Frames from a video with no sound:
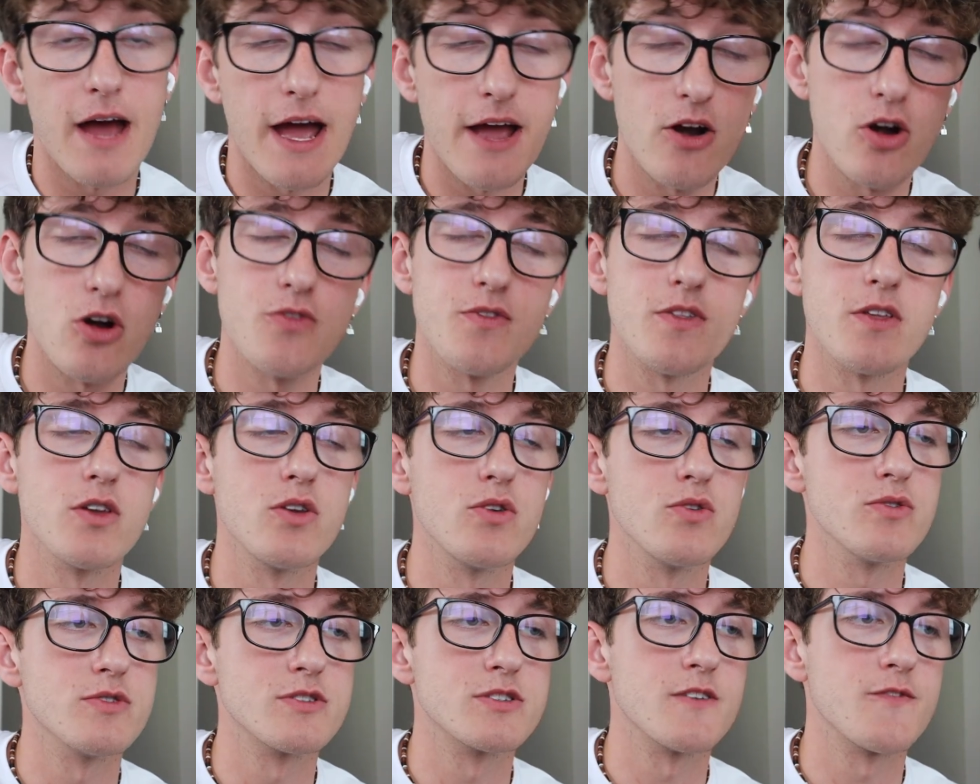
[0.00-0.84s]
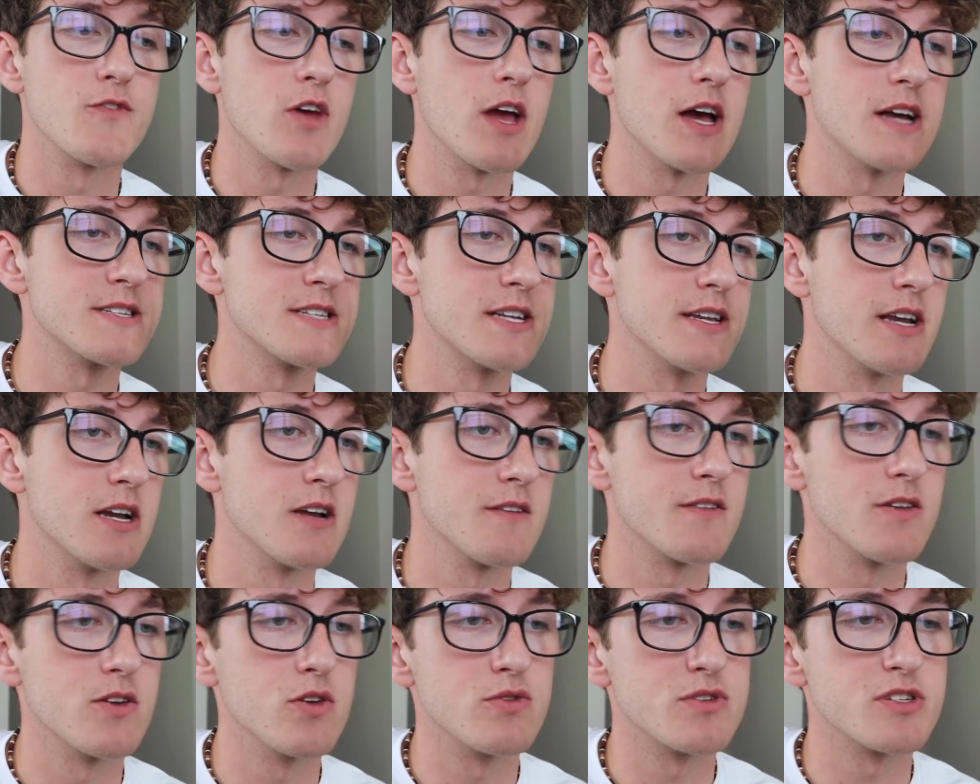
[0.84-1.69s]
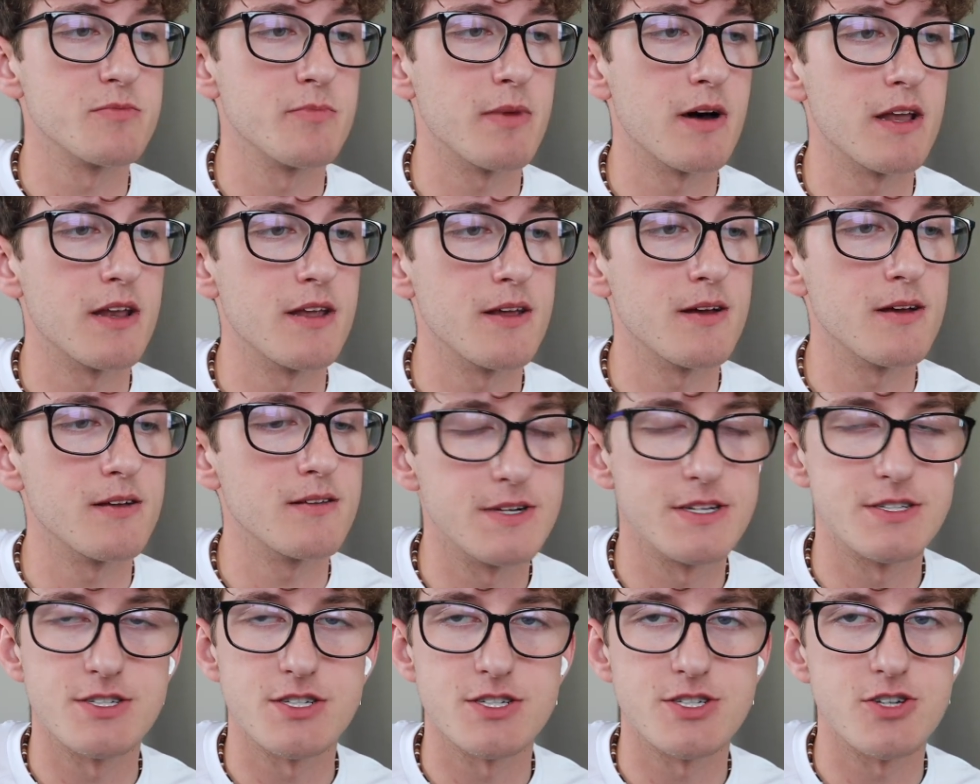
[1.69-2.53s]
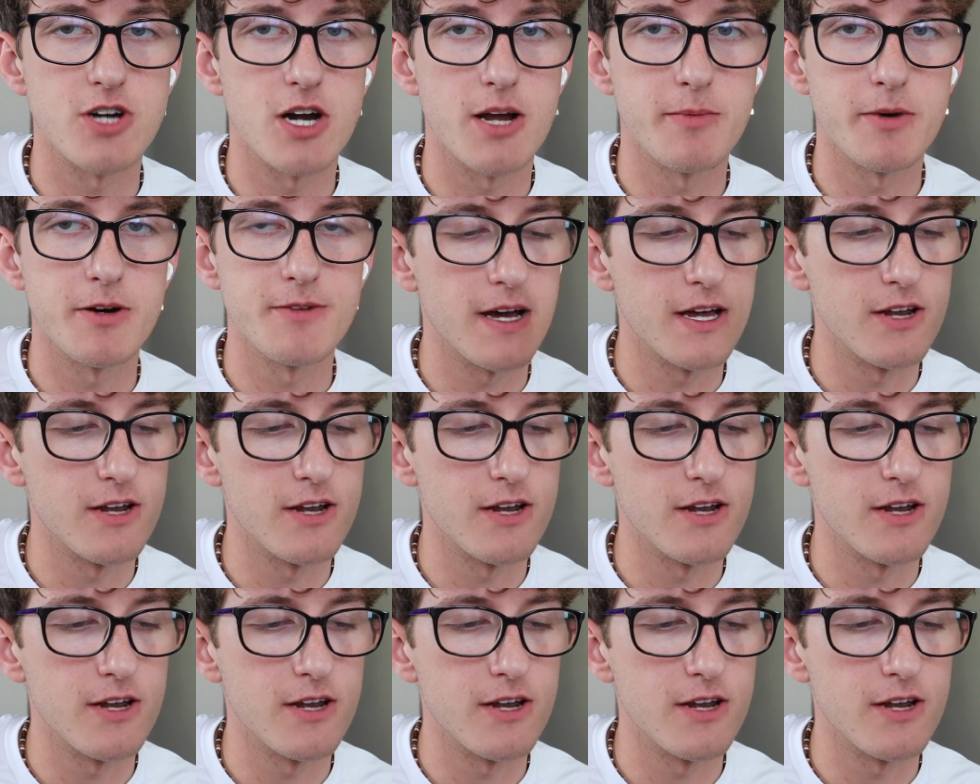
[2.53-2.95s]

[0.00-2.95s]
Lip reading: I heard the news. If you guys didn't hear the news about it, it's just drama.